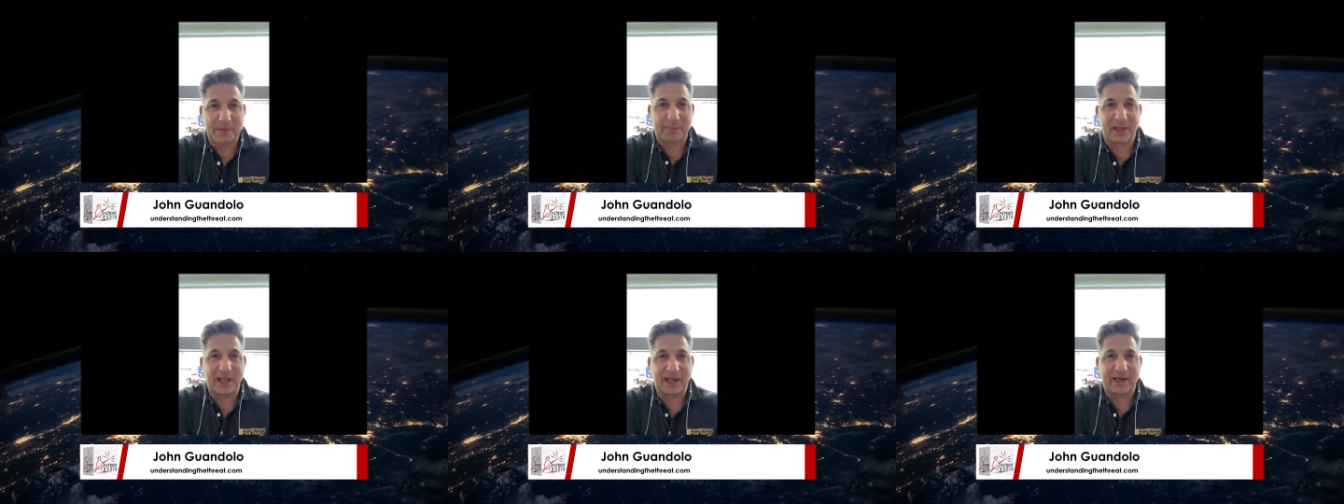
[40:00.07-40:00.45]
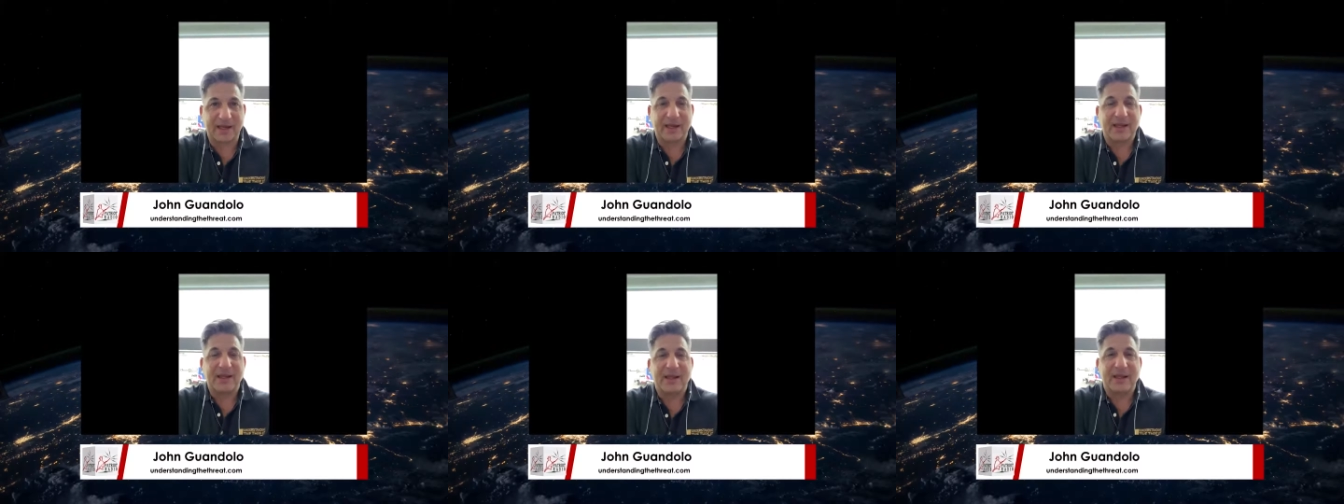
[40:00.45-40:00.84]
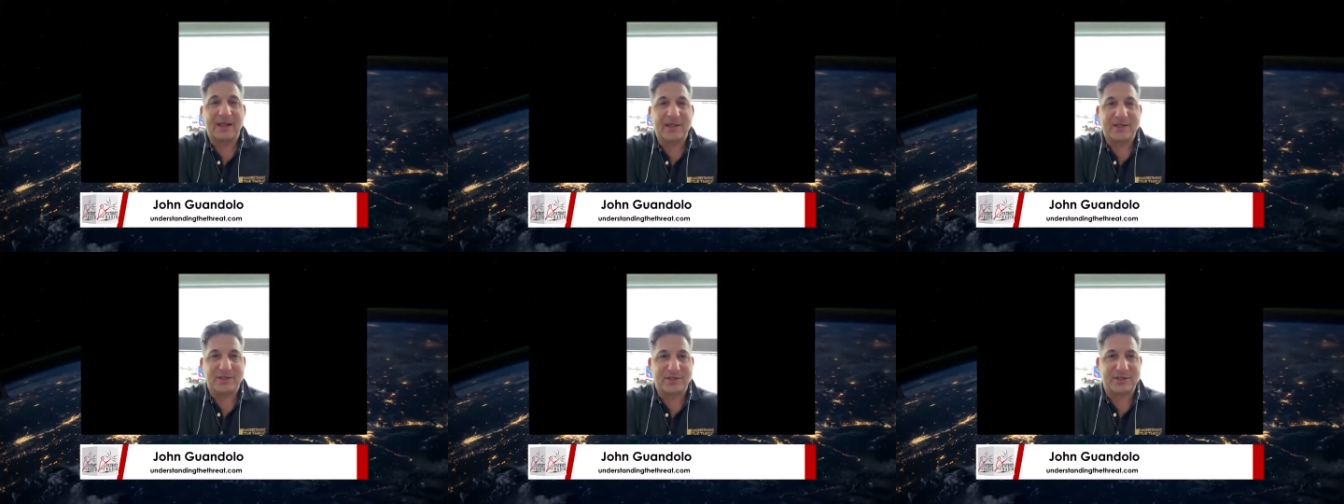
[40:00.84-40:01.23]
was public,
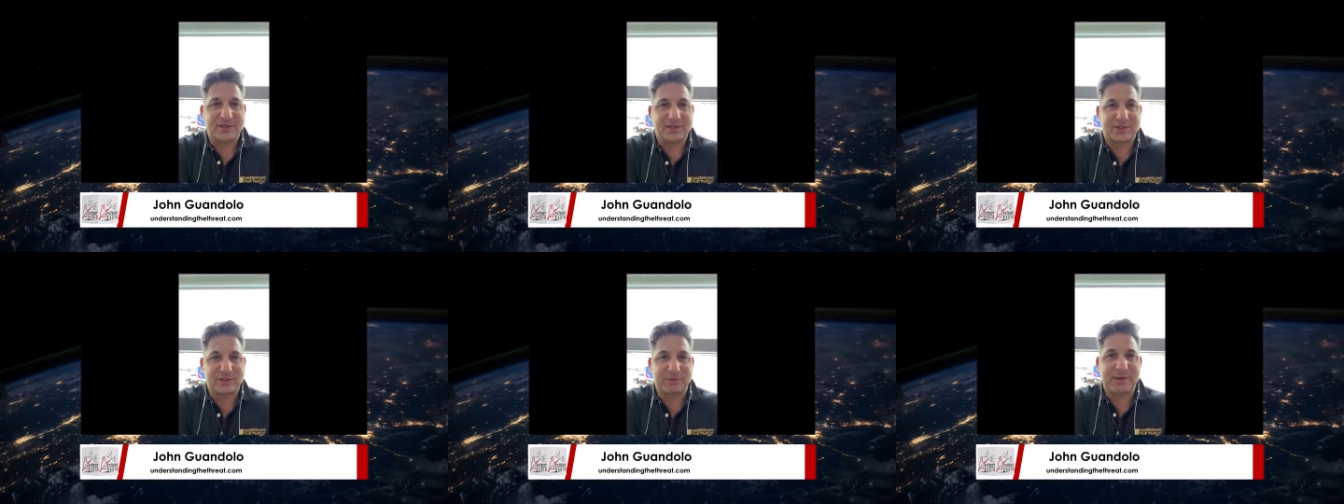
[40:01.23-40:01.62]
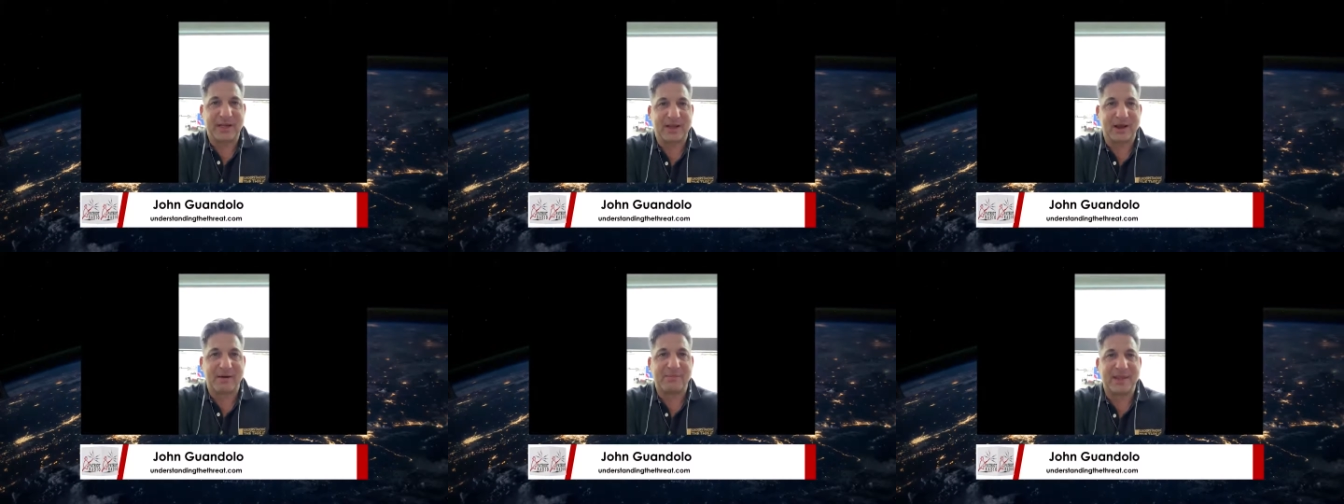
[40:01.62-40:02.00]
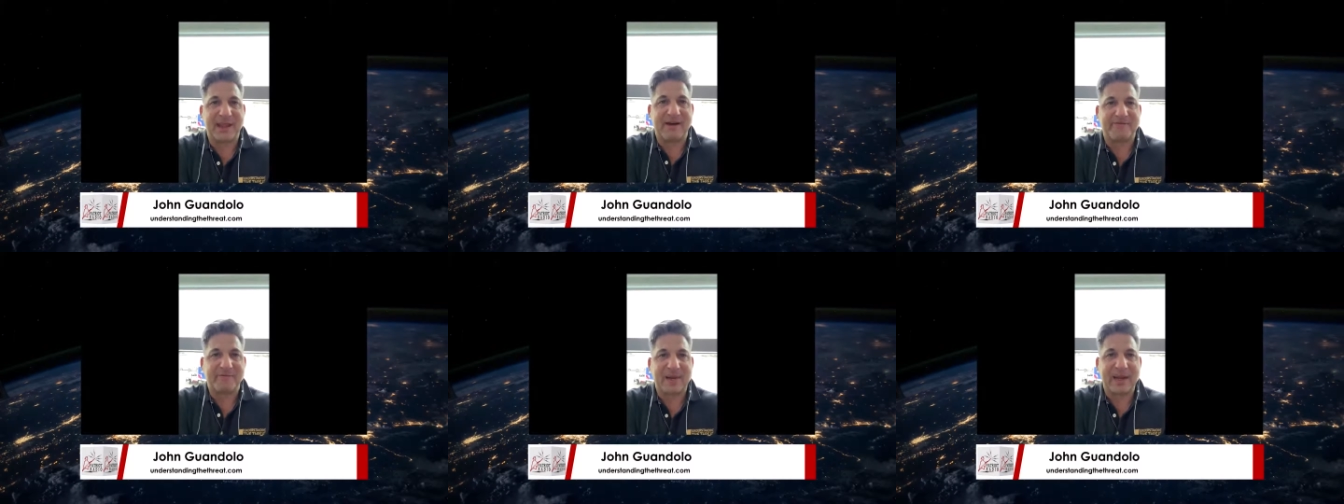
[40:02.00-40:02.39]
to become
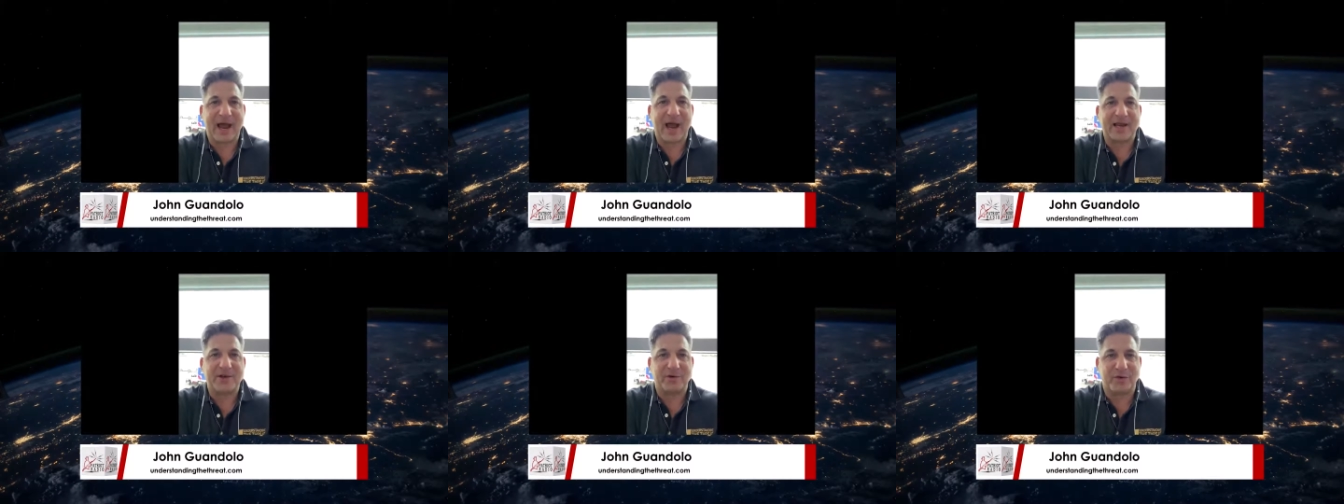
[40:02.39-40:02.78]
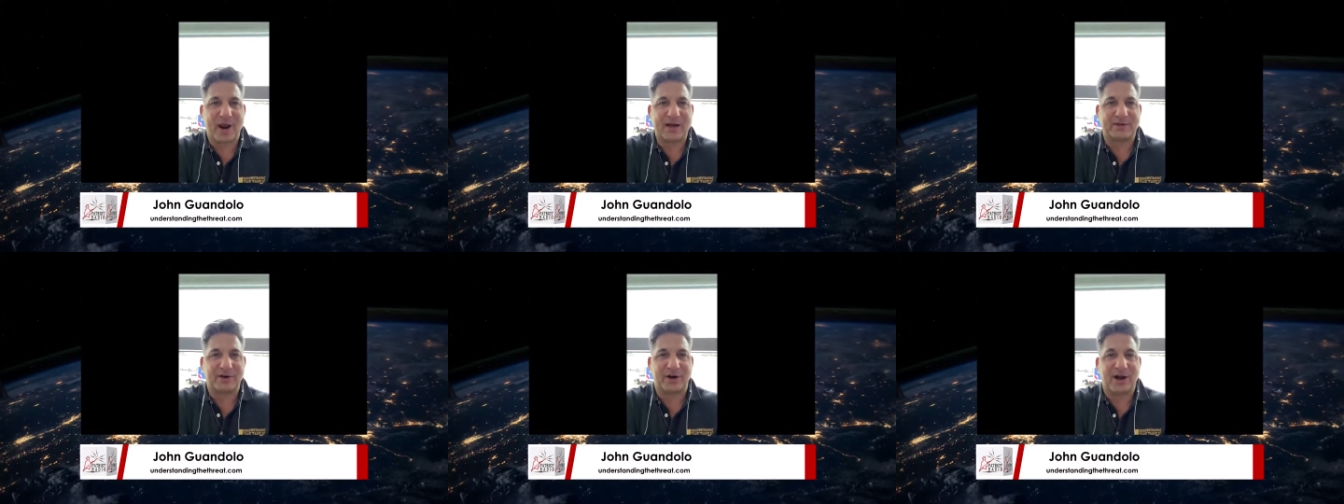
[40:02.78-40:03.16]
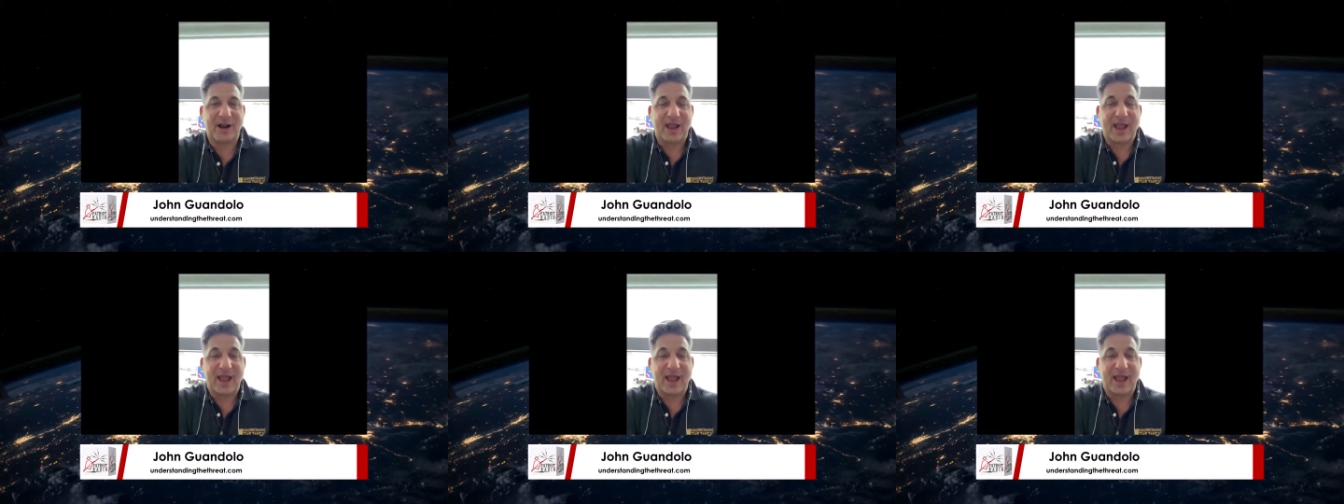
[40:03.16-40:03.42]
the FBI Director.